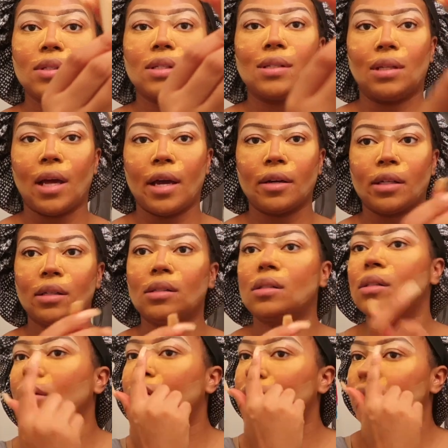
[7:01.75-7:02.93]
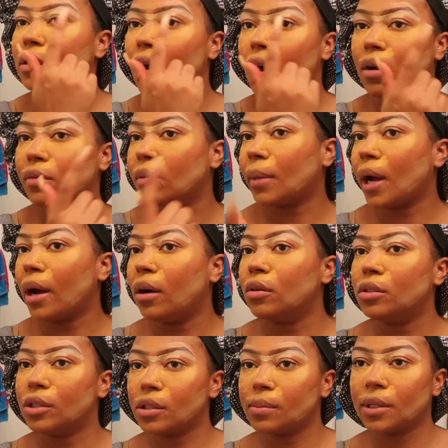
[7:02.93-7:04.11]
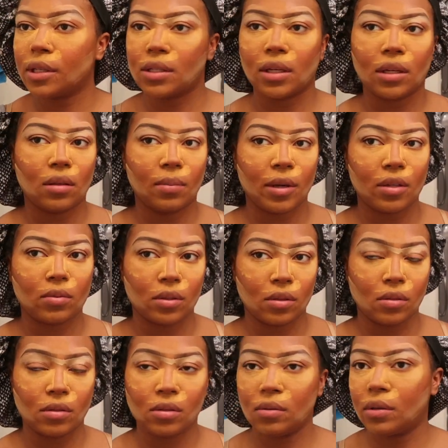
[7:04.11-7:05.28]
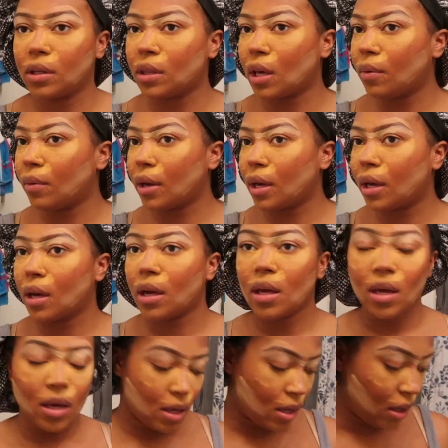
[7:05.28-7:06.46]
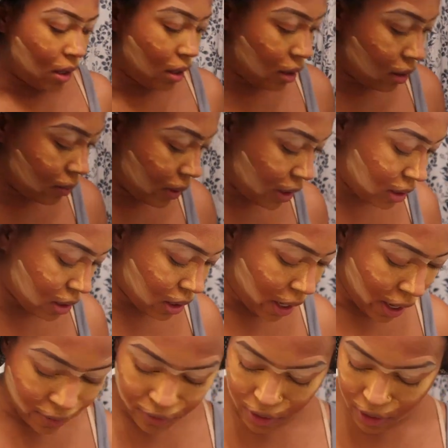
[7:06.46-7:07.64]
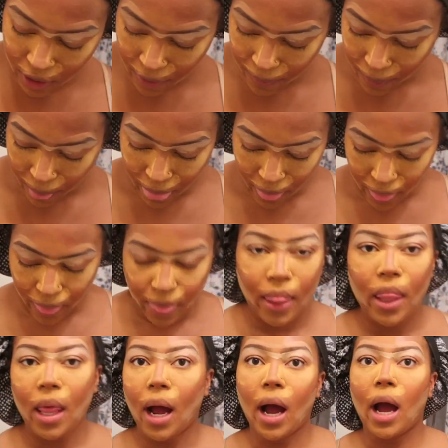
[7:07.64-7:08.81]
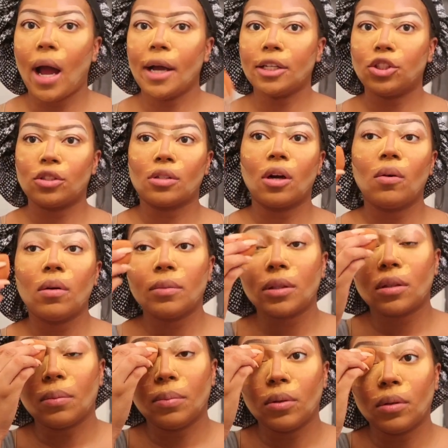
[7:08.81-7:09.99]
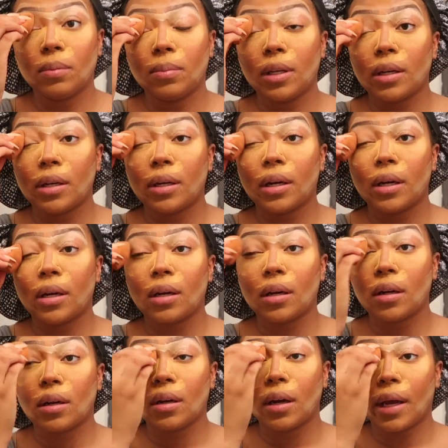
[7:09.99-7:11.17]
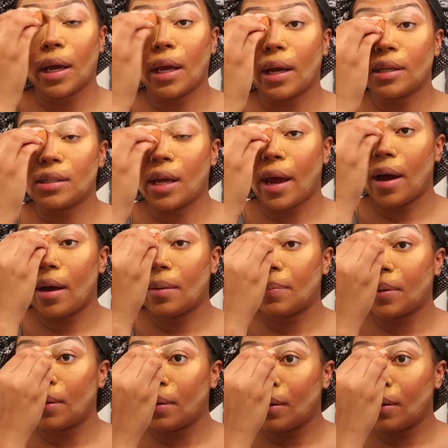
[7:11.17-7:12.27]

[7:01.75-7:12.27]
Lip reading: this lighter concealer to carve them out just because I get the best results doing it that way. And then after, I just go in with the Beauty Blender and I tap